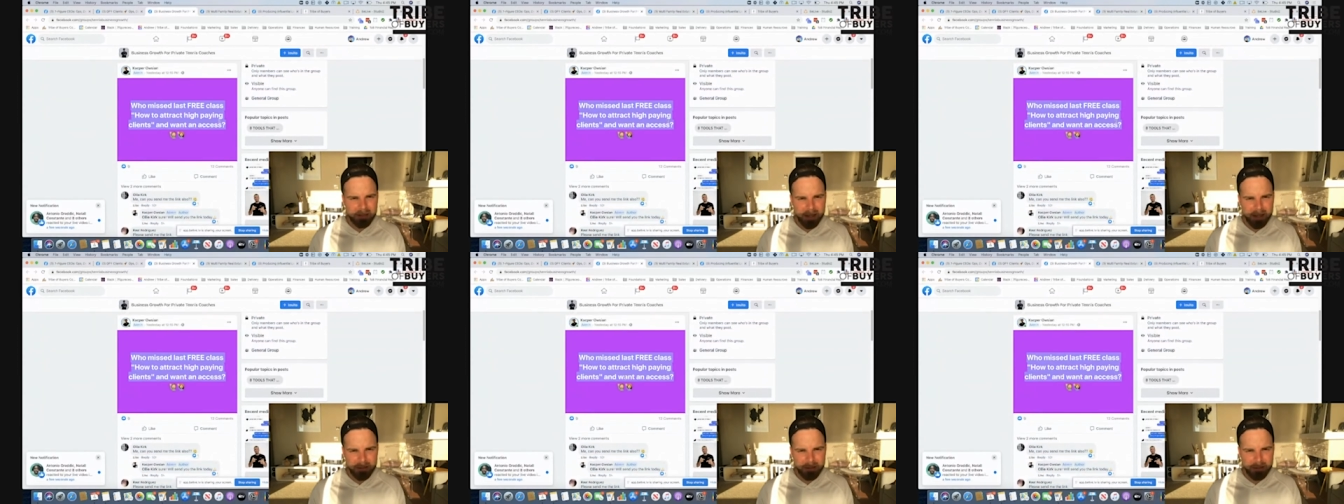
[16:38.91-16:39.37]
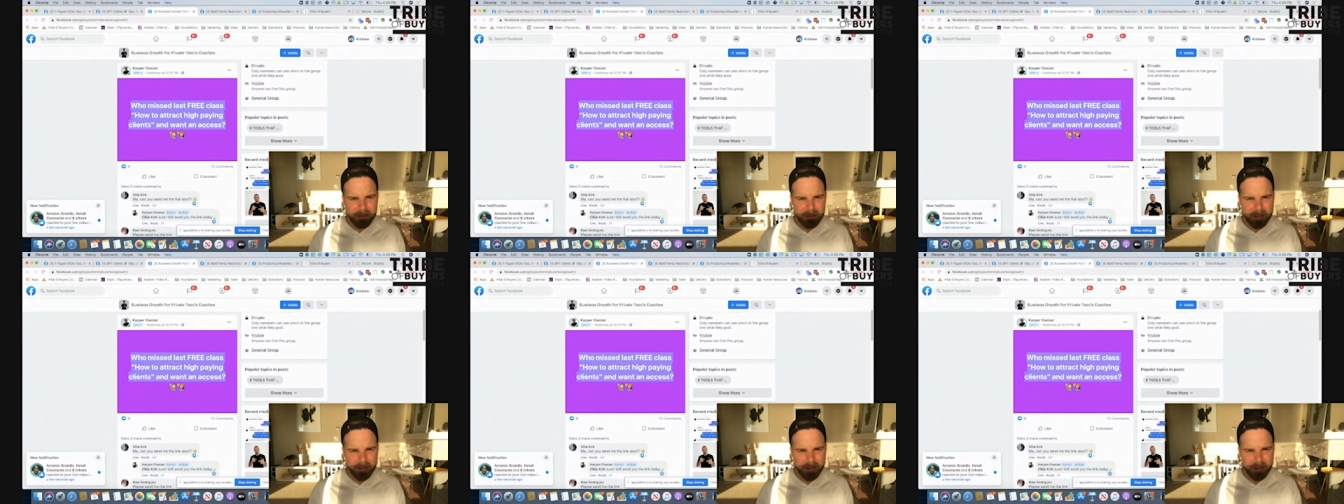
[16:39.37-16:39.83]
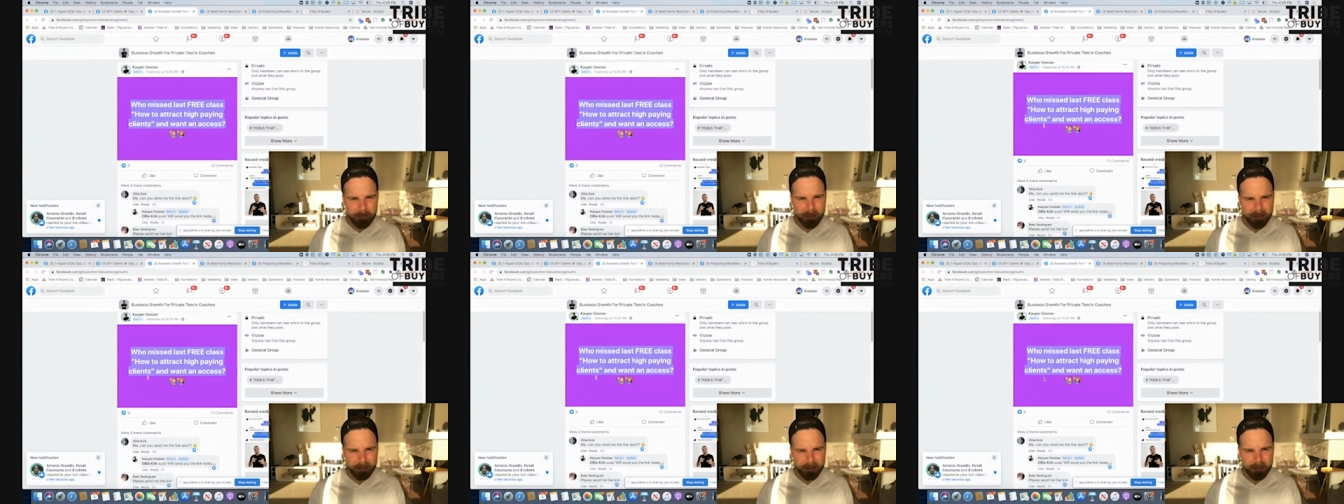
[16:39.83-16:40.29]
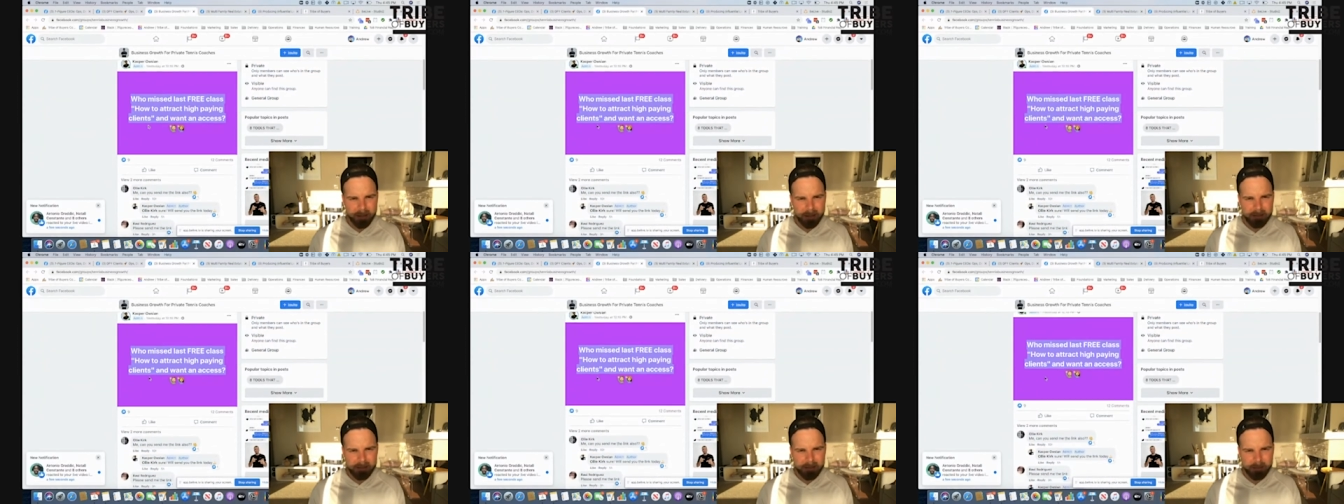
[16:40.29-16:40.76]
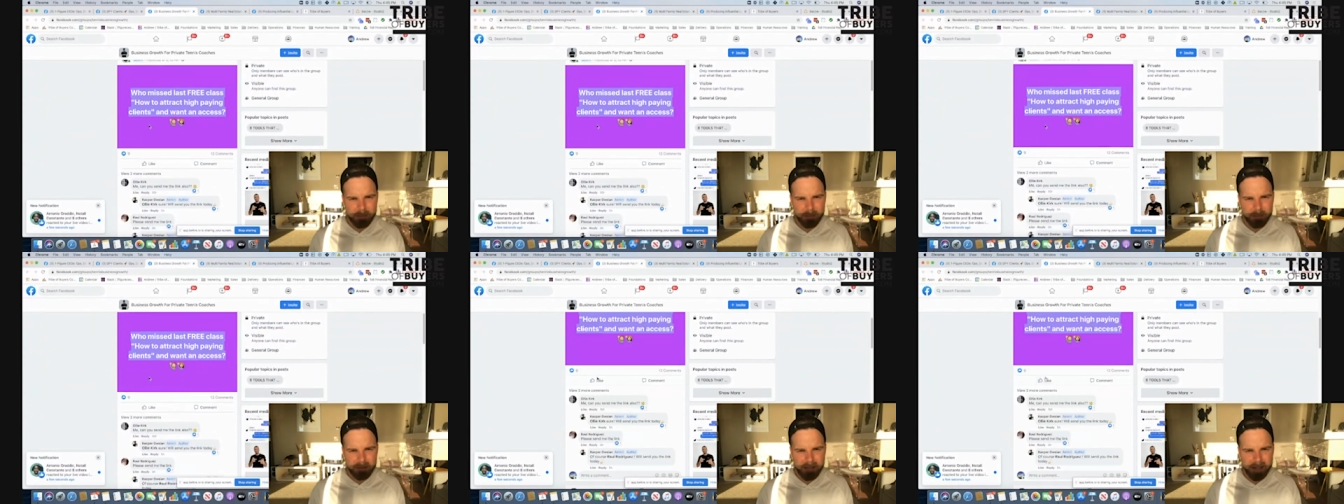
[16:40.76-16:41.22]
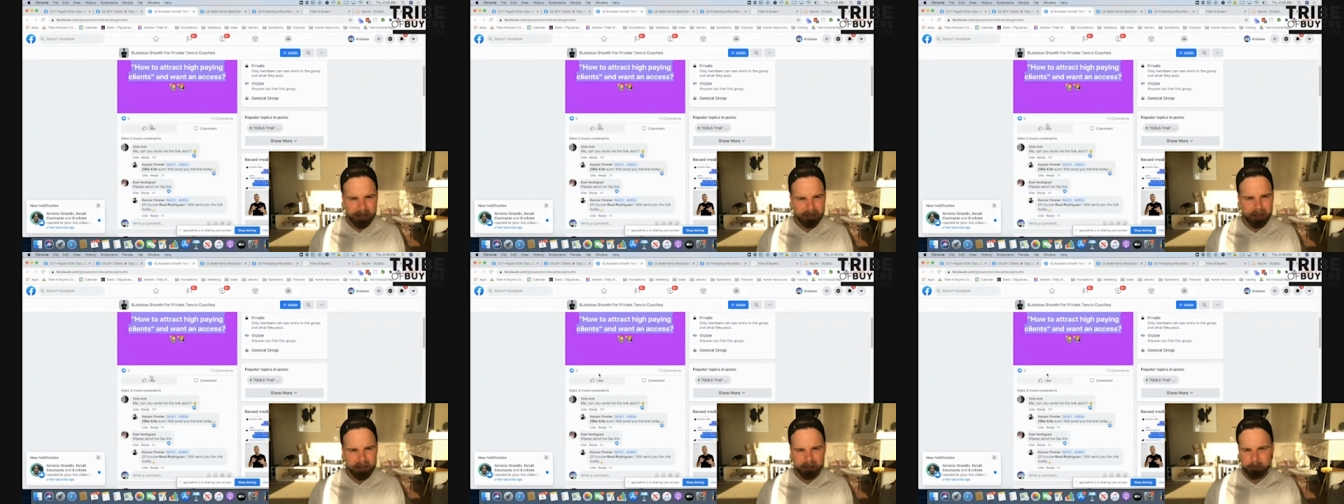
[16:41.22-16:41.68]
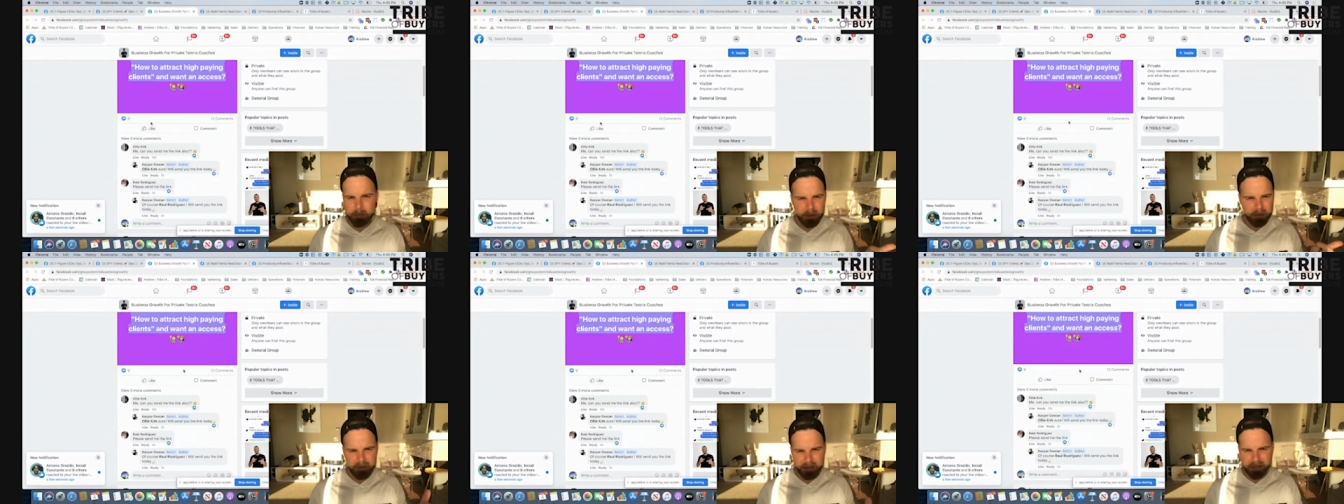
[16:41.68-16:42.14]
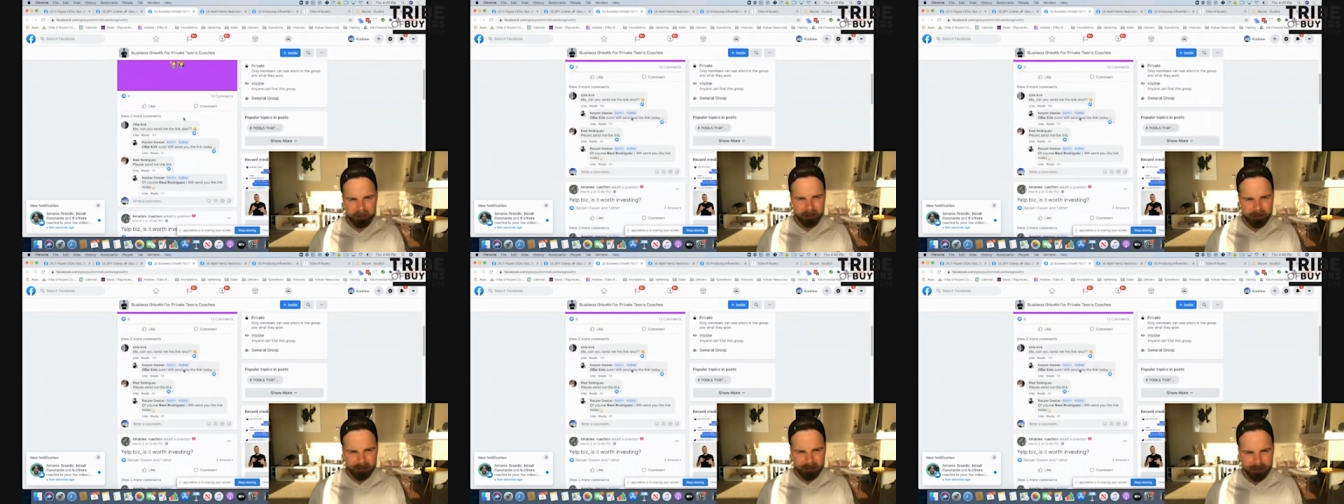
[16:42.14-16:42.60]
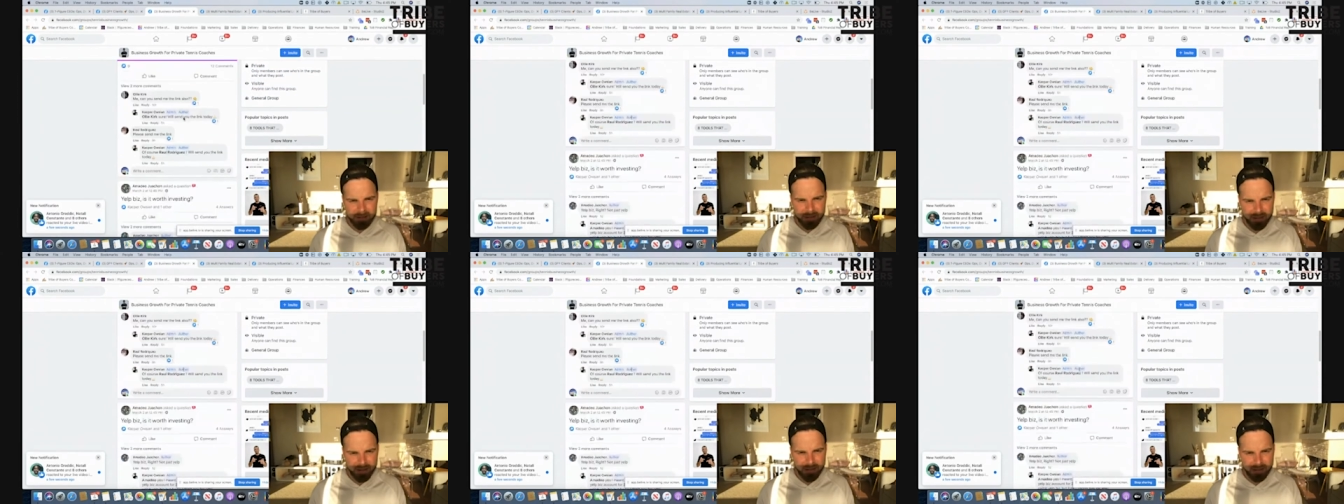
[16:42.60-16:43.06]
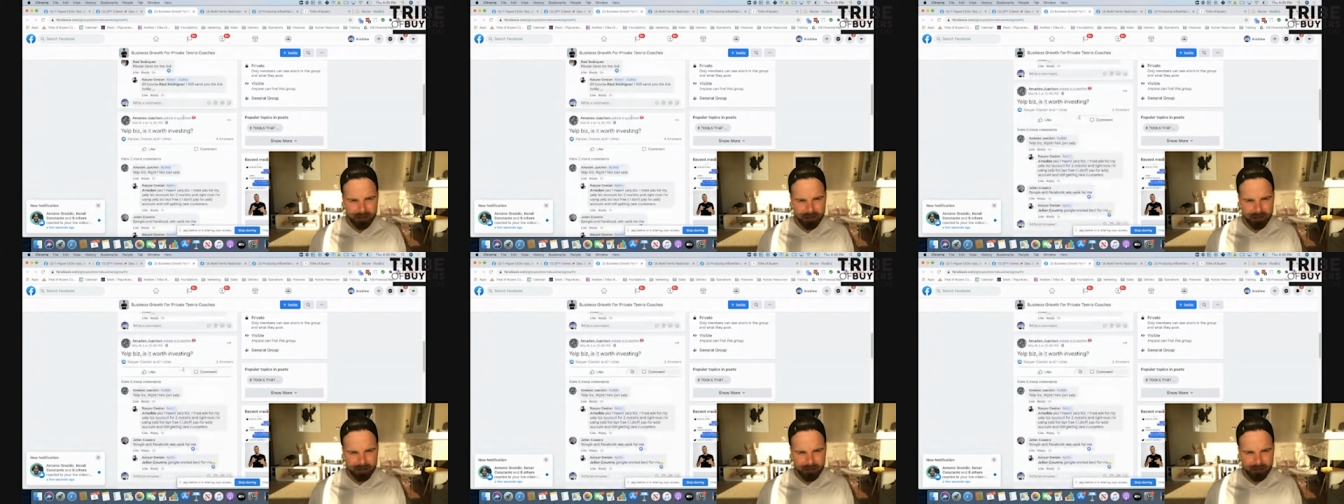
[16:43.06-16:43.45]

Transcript: How to attract high paying clients and wants access. Perfect. Nailing it.